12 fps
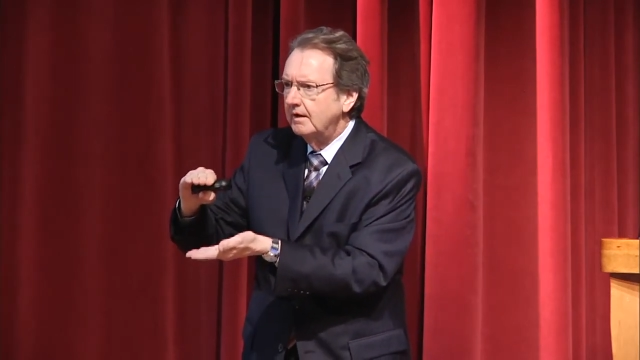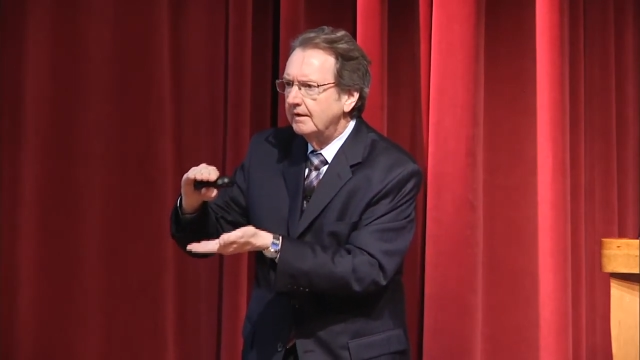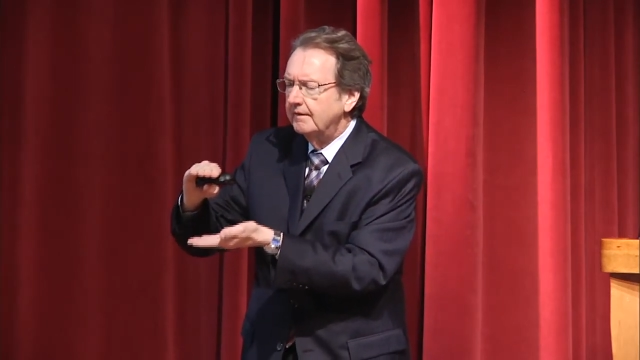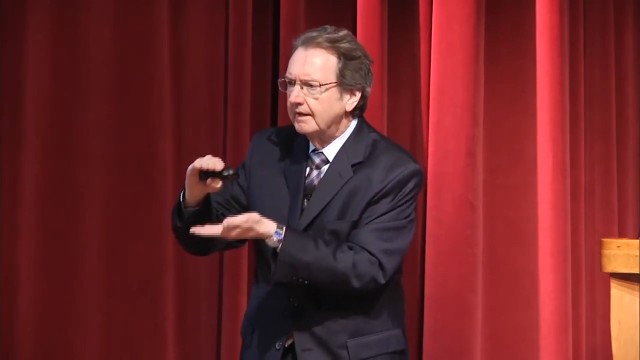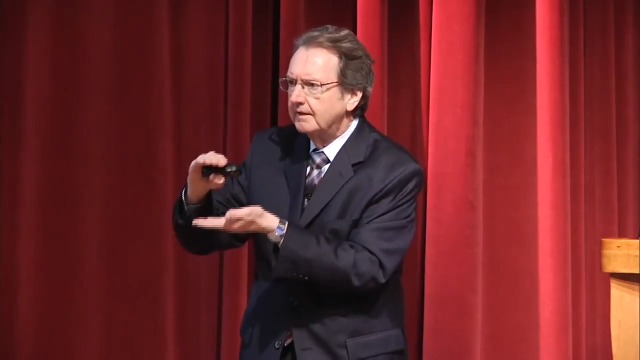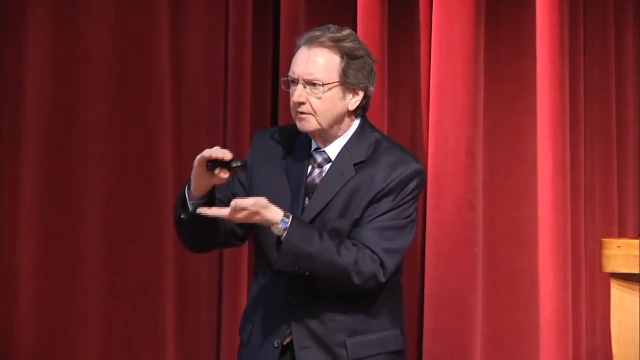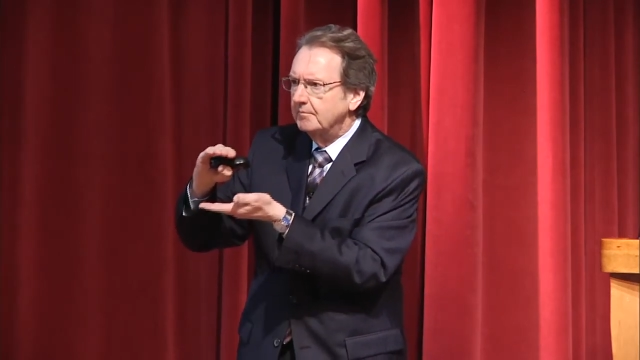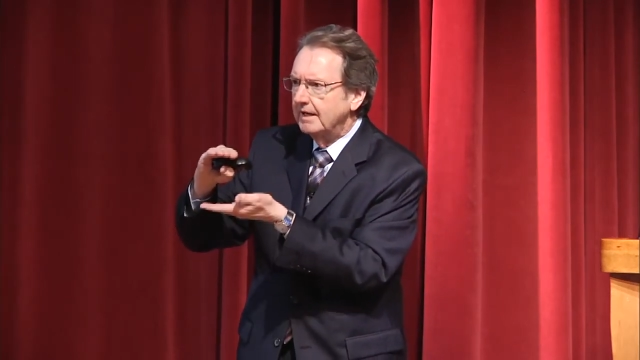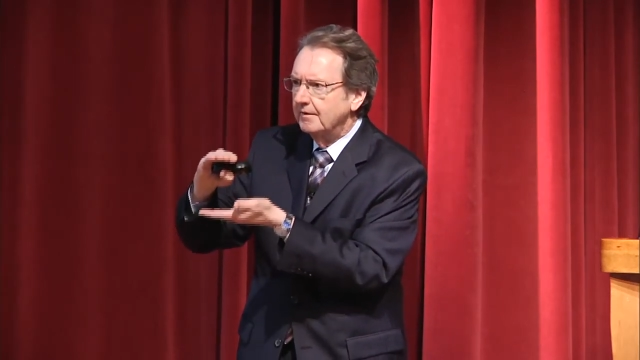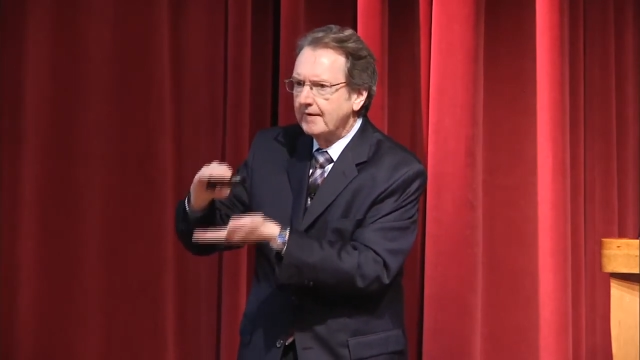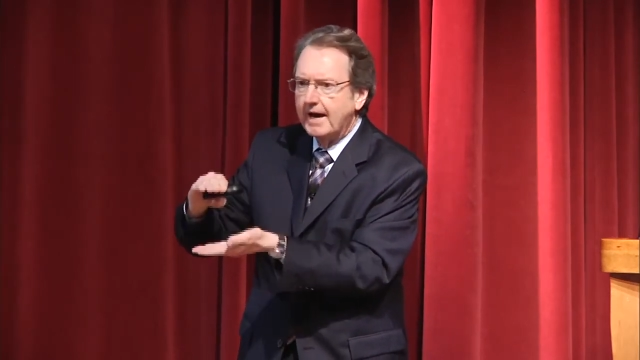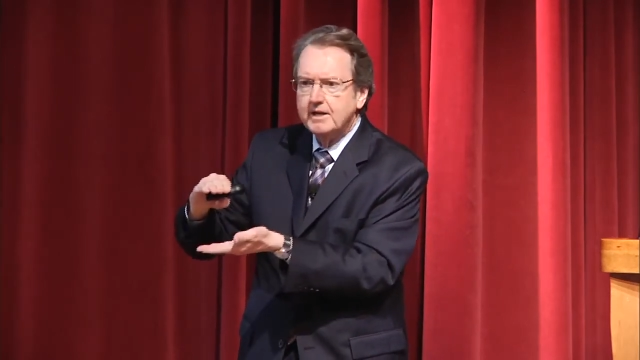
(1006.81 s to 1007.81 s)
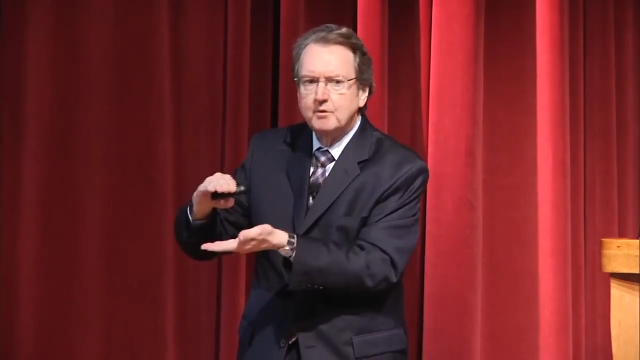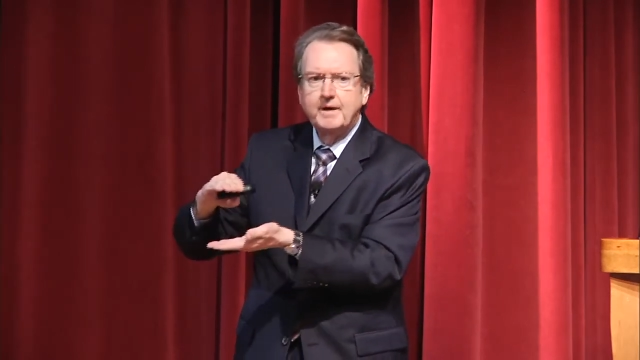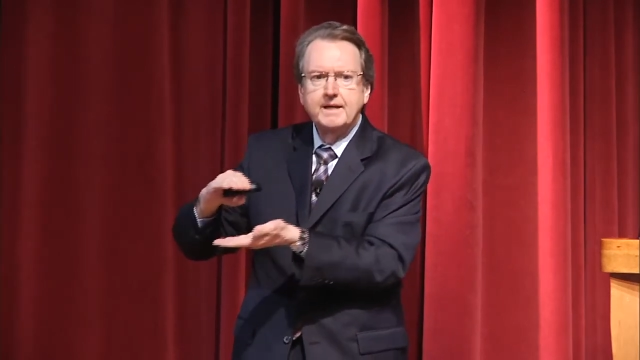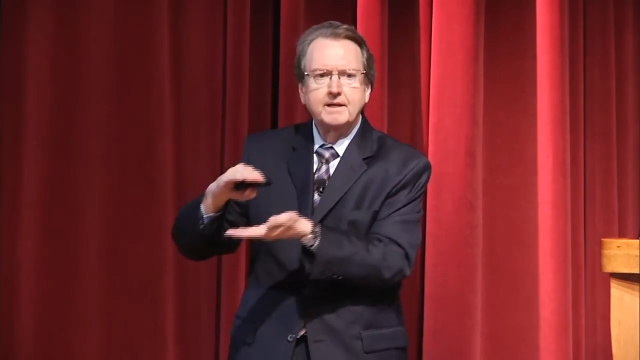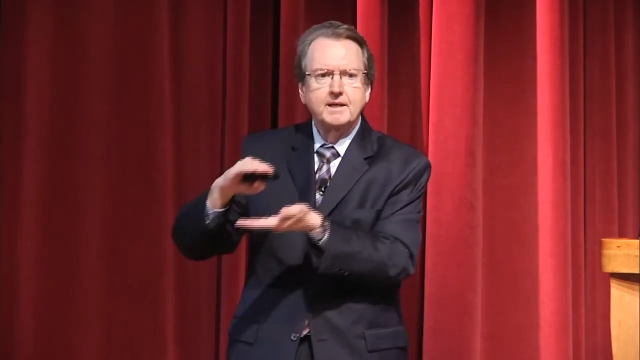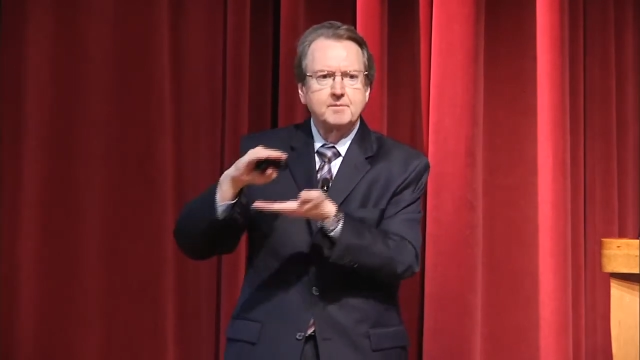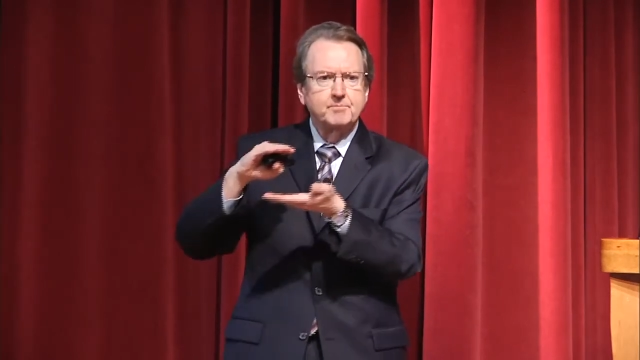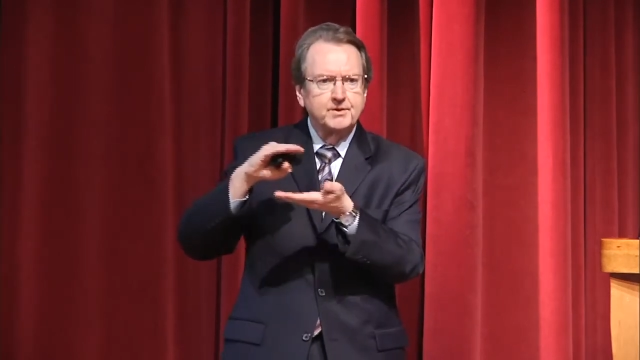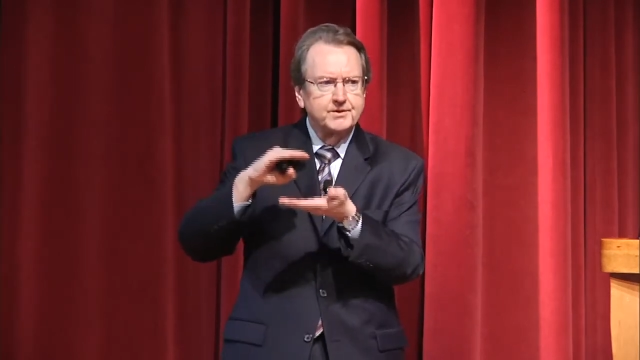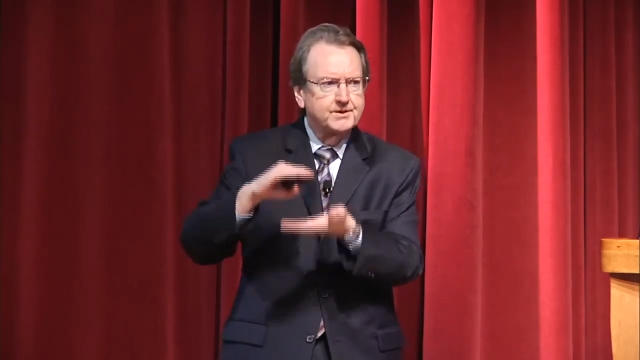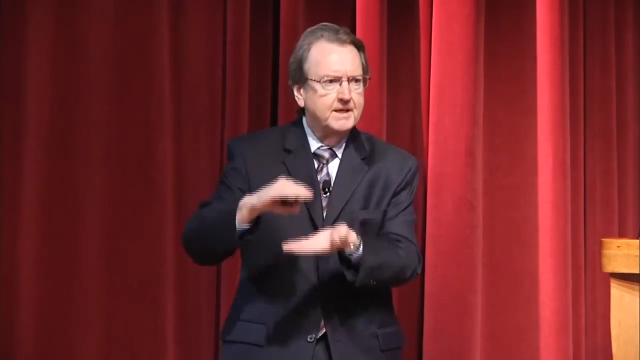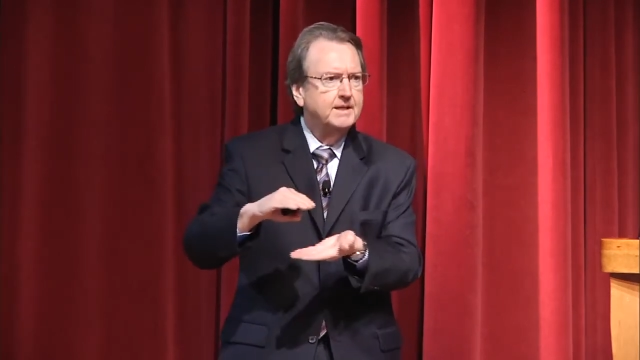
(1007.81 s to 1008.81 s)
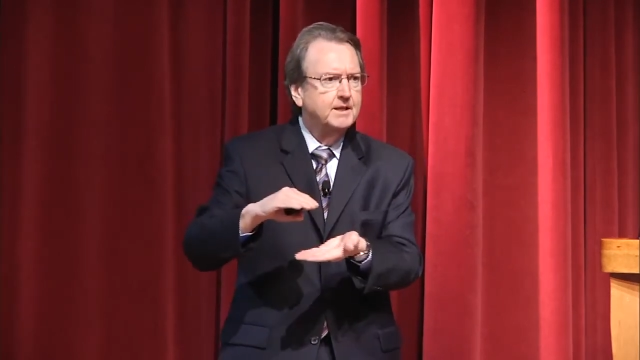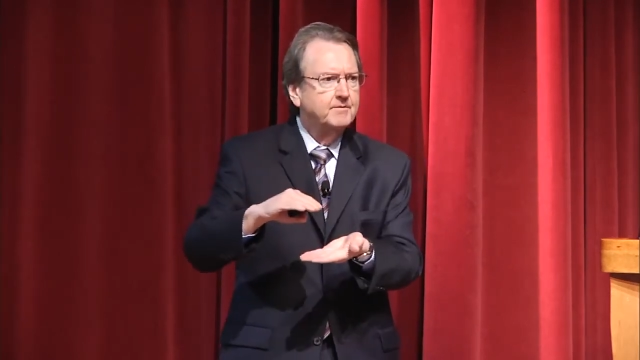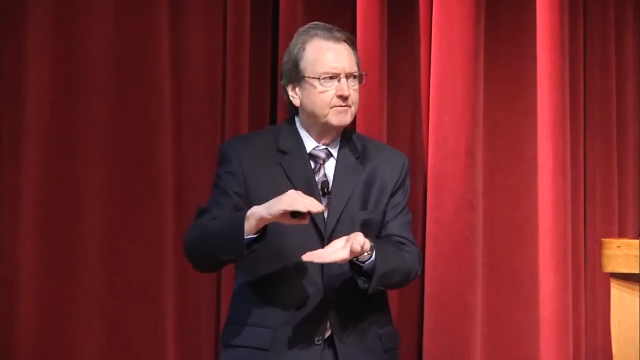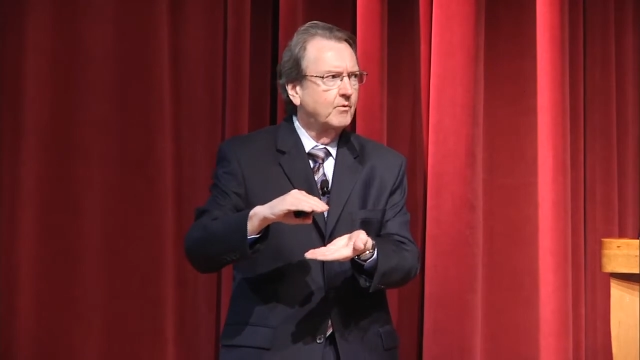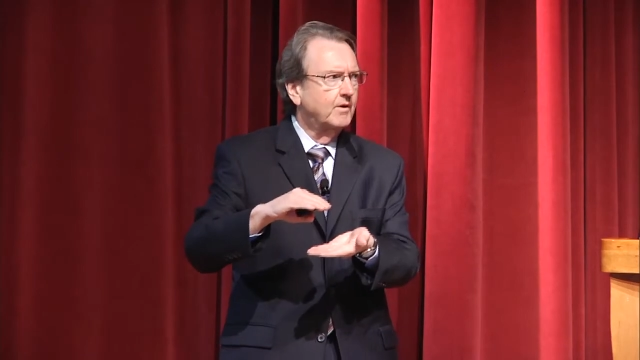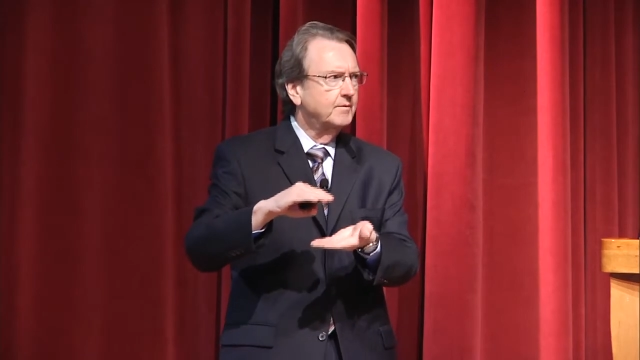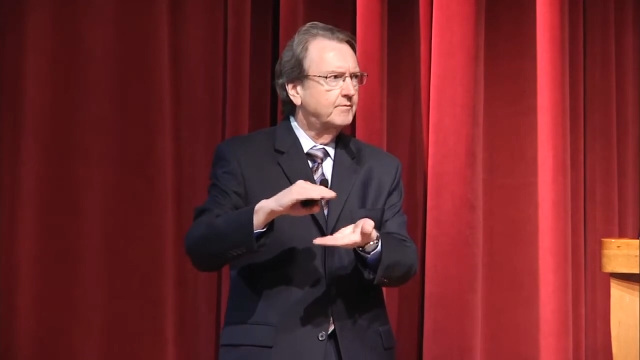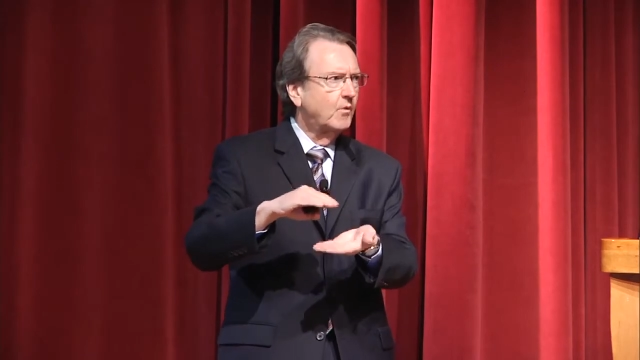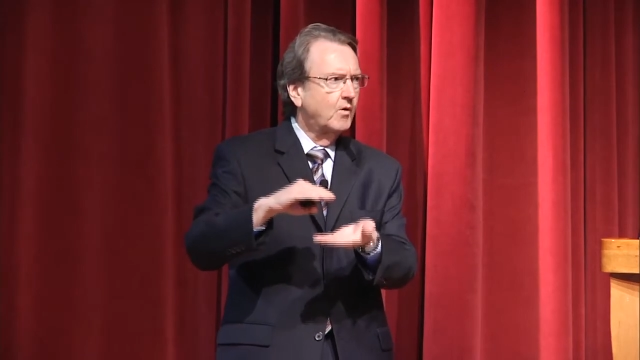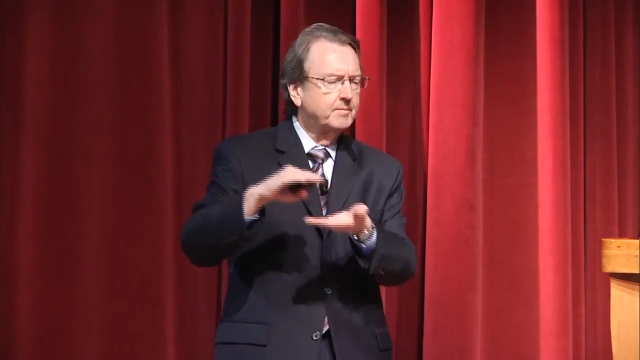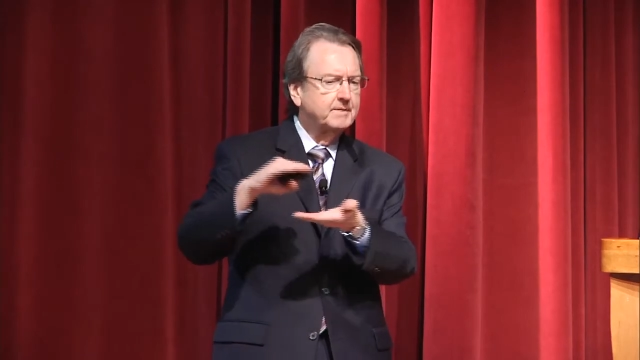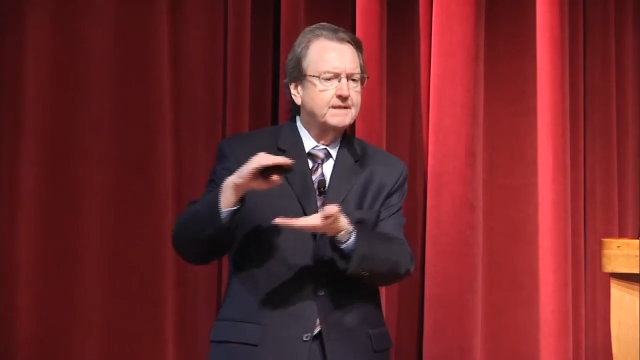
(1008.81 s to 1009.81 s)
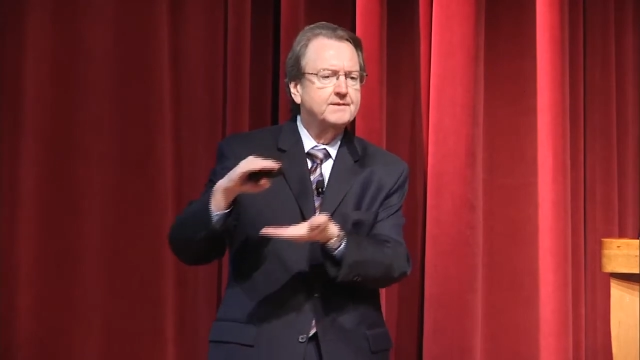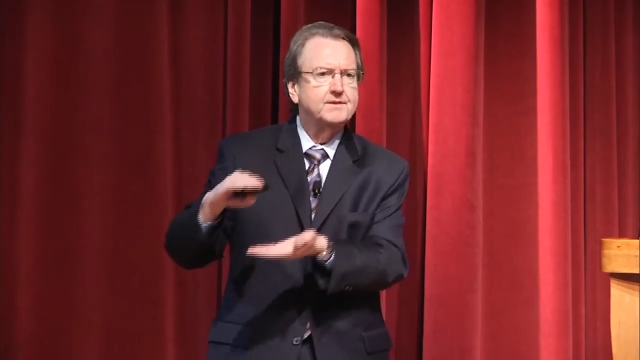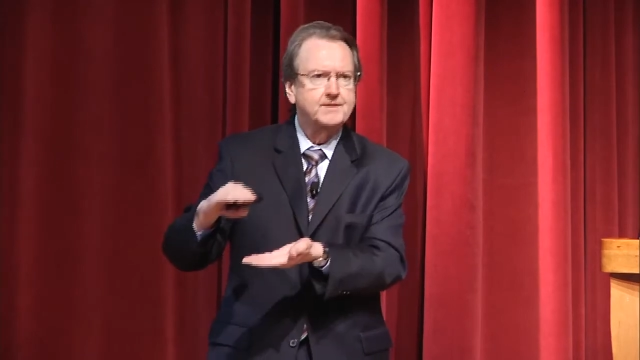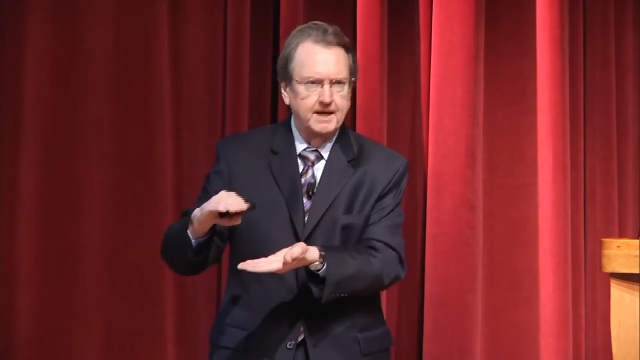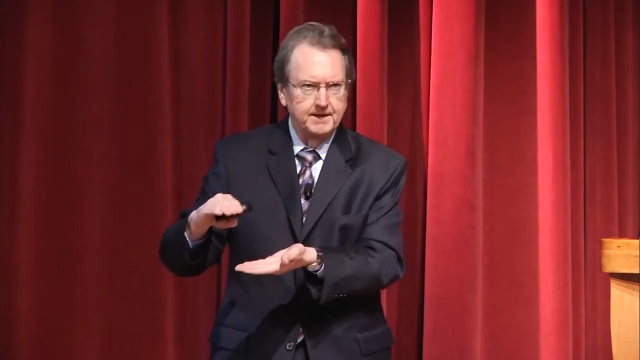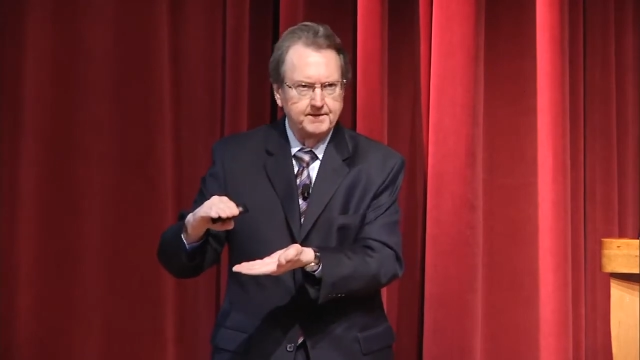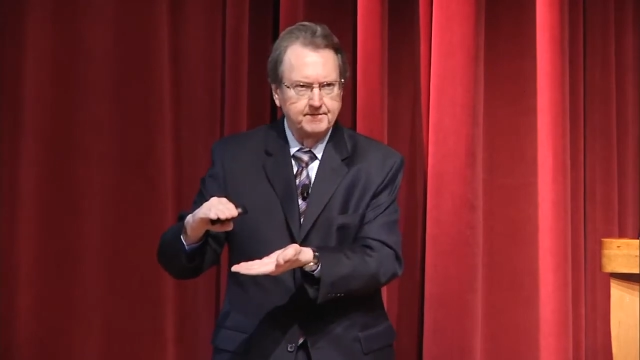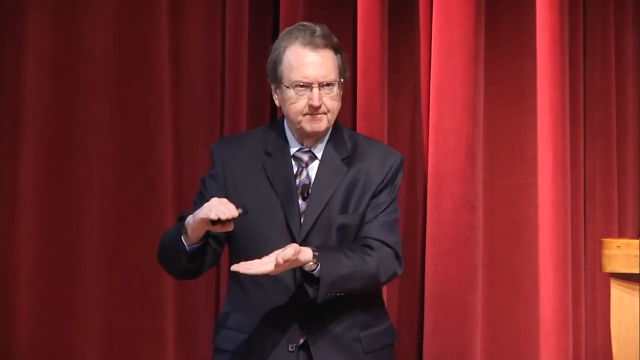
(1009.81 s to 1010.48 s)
that can be evaluated and presented for informed consent